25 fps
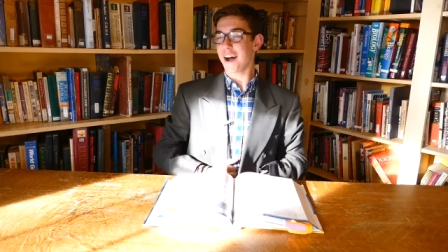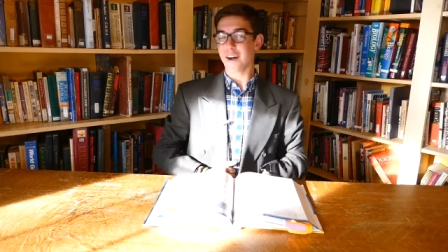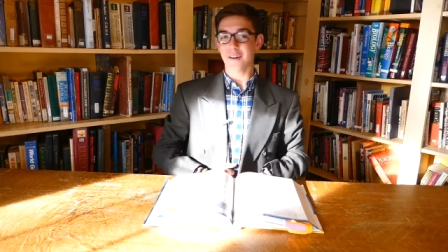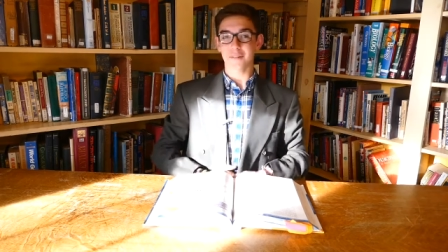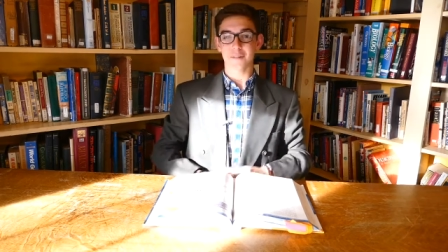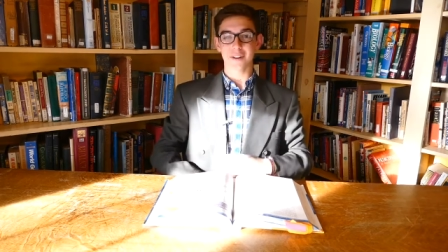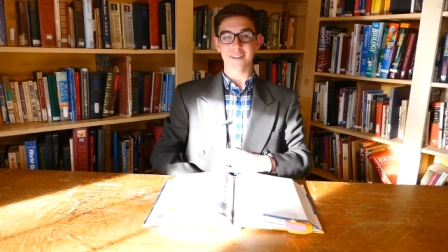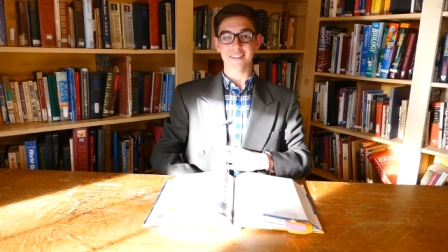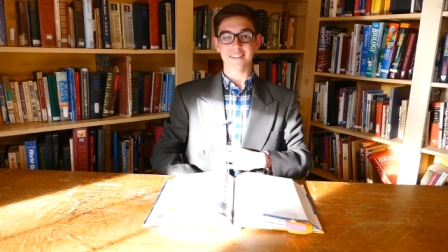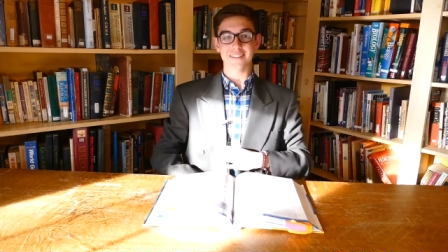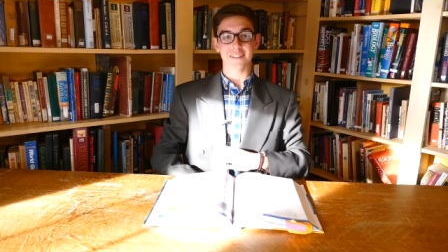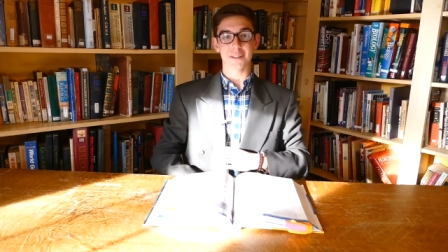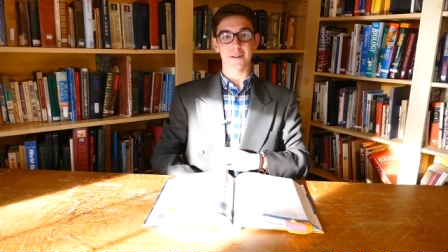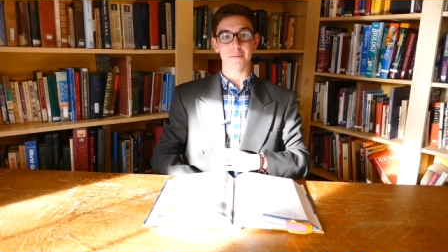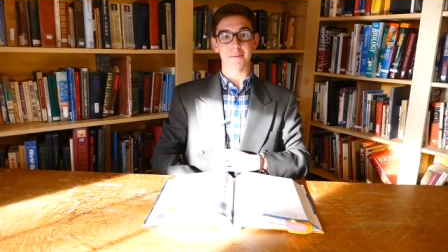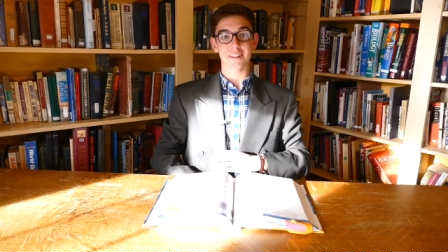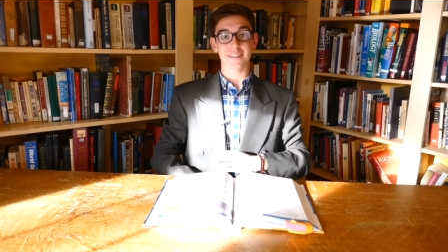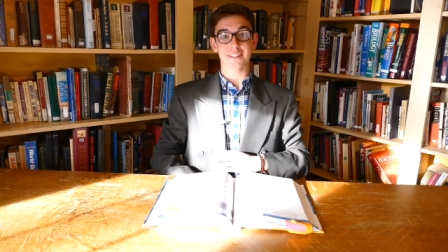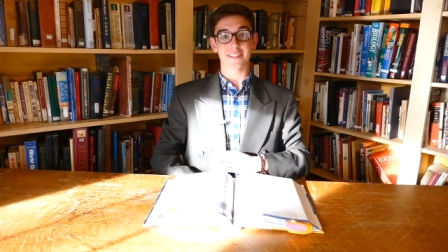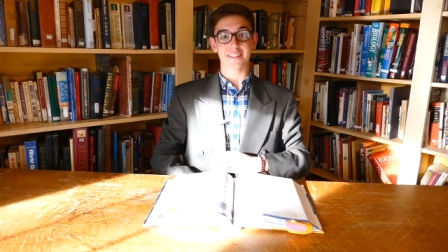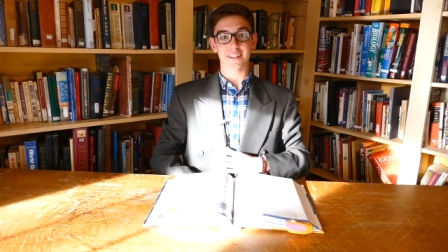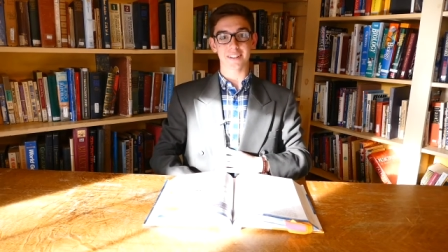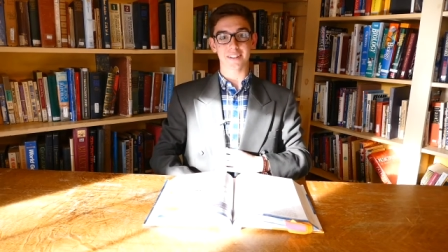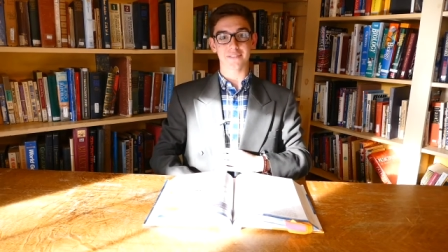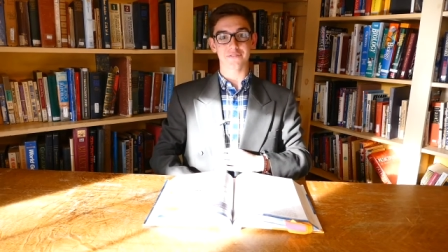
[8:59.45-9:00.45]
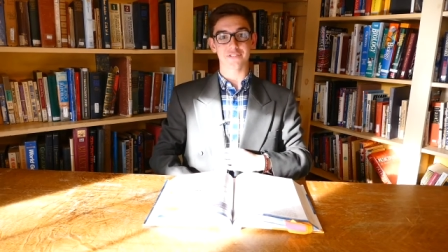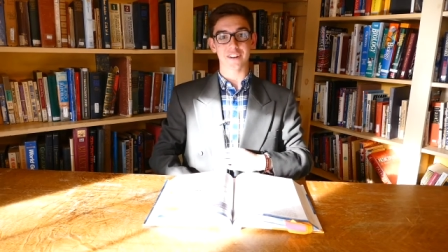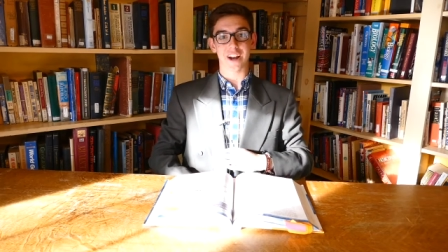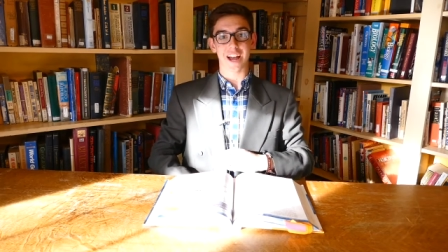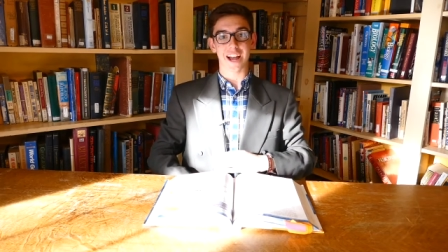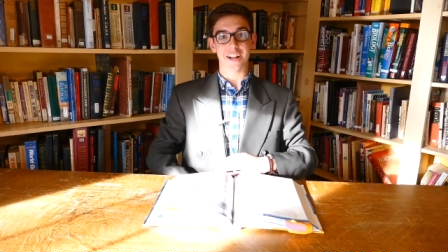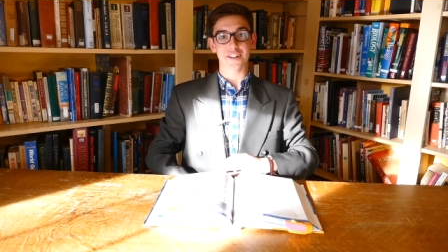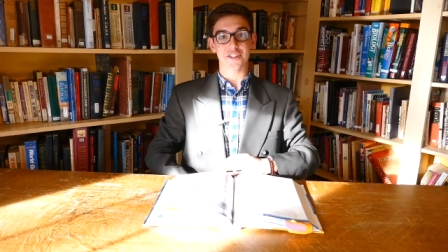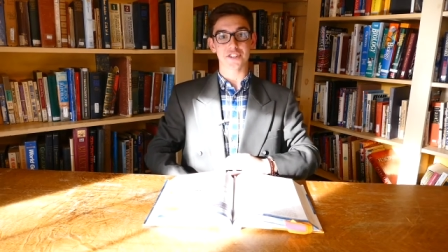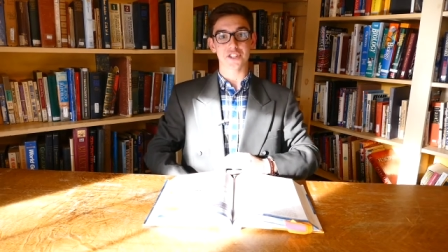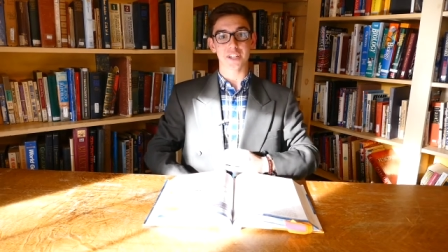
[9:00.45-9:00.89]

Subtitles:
want some Kentucky Fried